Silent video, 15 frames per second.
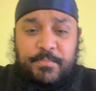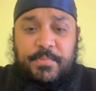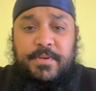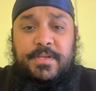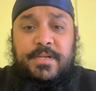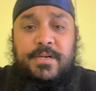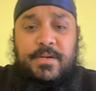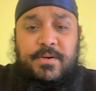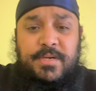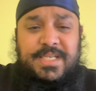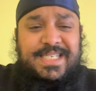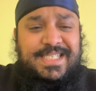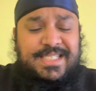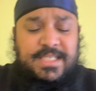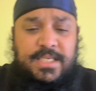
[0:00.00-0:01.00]
but you know,
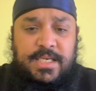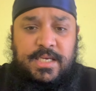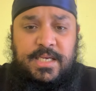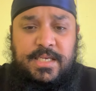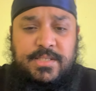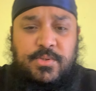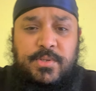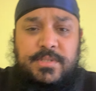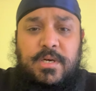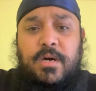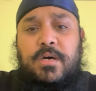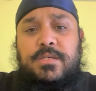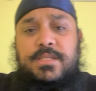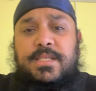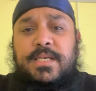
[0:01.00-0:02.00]
it's it's always a
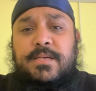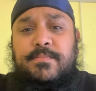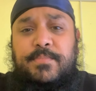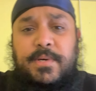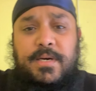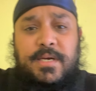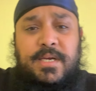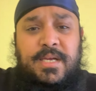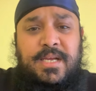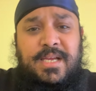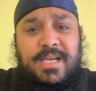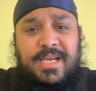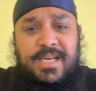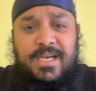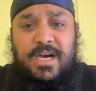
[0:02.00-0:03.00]
hard thing. But
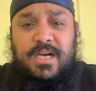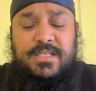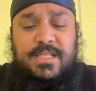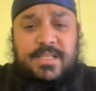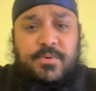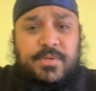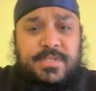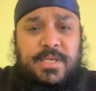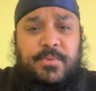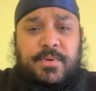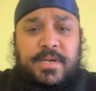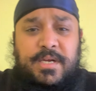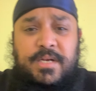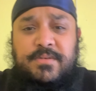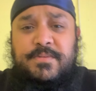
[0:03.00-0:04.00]
as they always say,
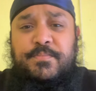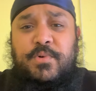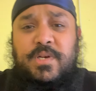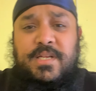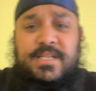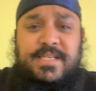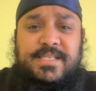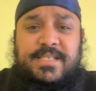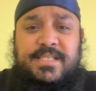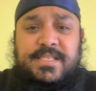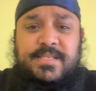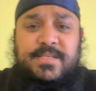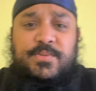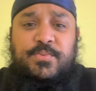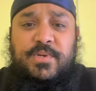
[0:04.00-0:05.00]
when it comes to bullying, it's,
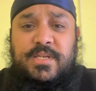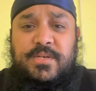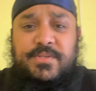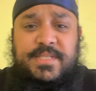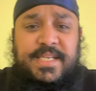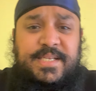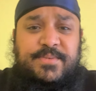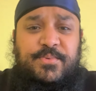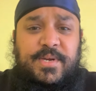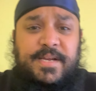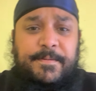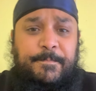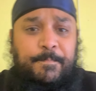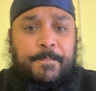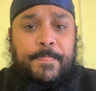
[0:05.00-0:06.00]
it's one of those things where
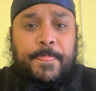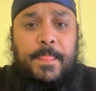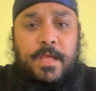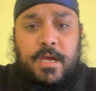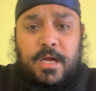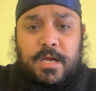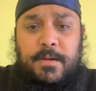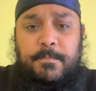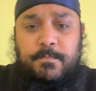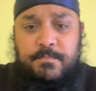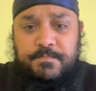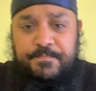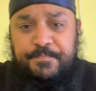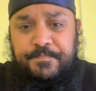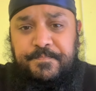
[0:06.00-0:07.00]
um,